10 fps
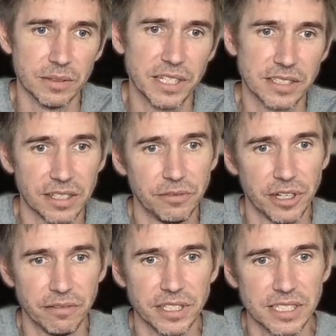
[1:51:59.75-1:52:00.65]
basically for
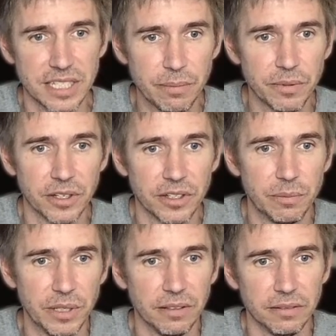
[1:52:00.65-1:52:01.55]
every step there could
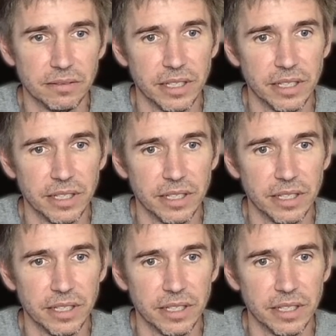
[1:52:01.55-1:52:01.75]
be